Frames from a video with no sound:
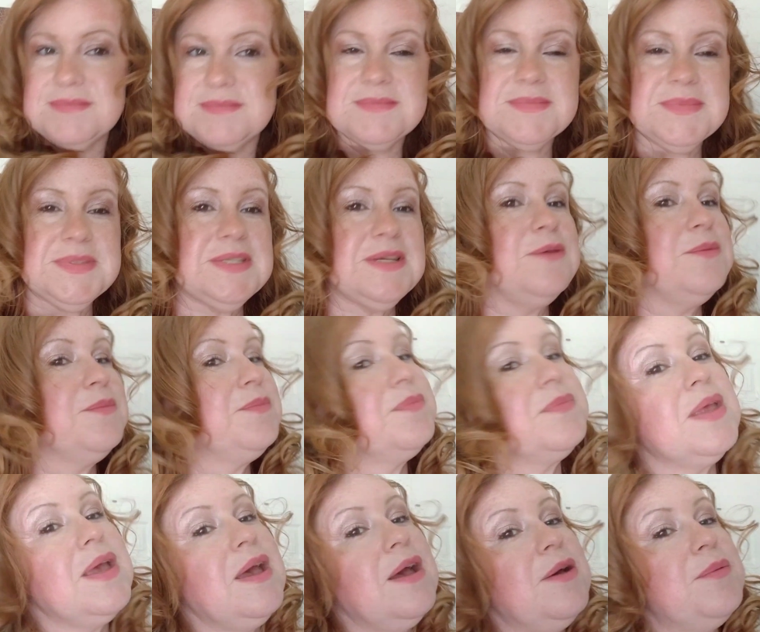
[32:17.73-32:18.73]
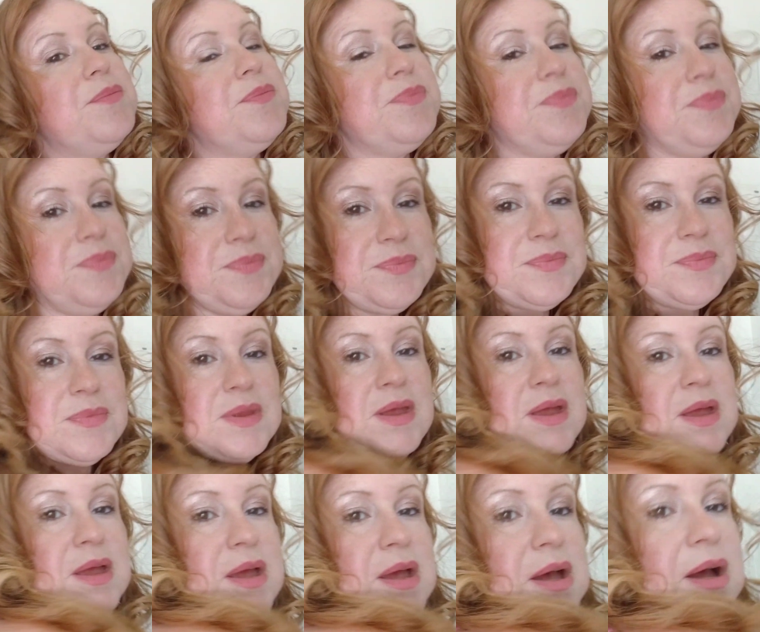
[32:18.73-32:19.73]
So, yeah,
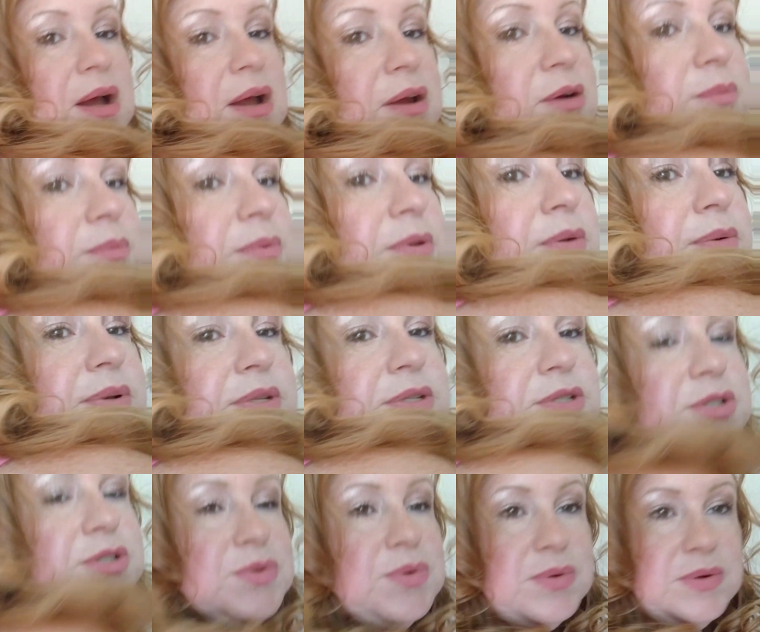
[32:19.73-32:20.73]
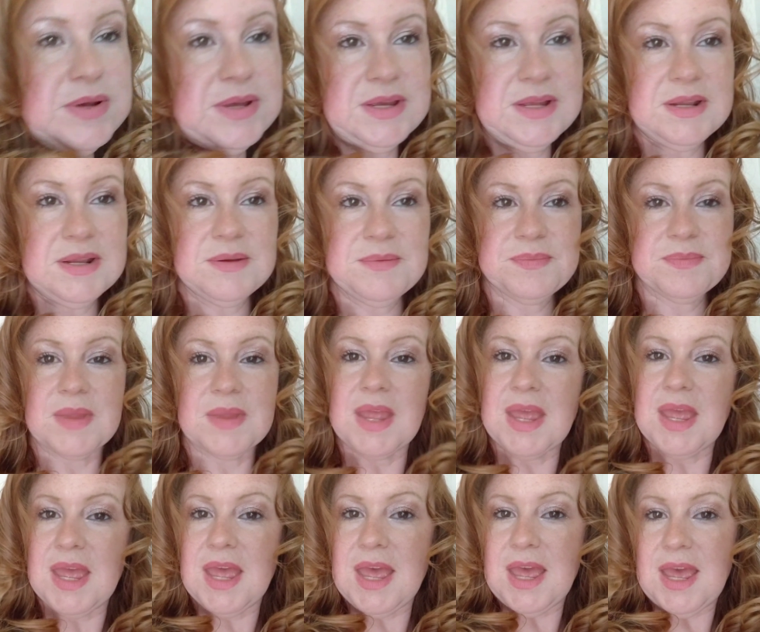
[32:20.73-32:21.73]
I hope you enjoyed,
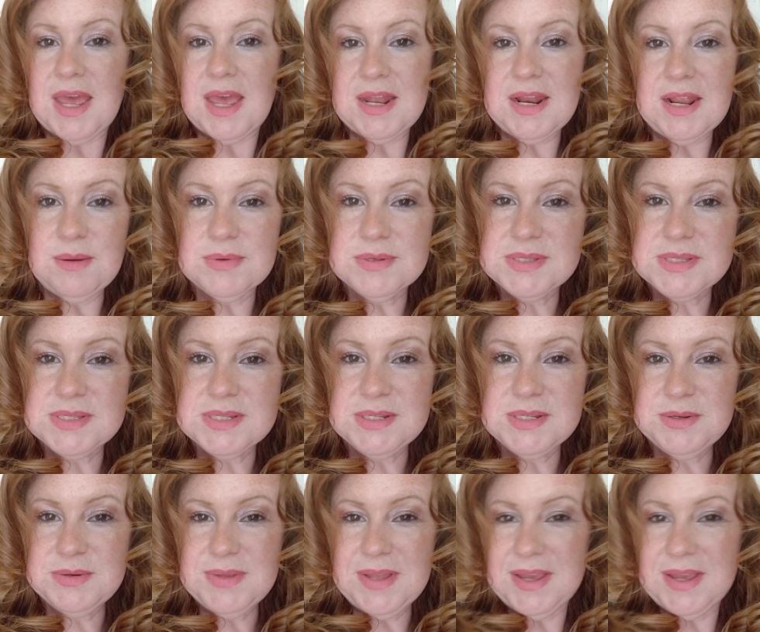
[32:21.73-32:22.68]
and I will see you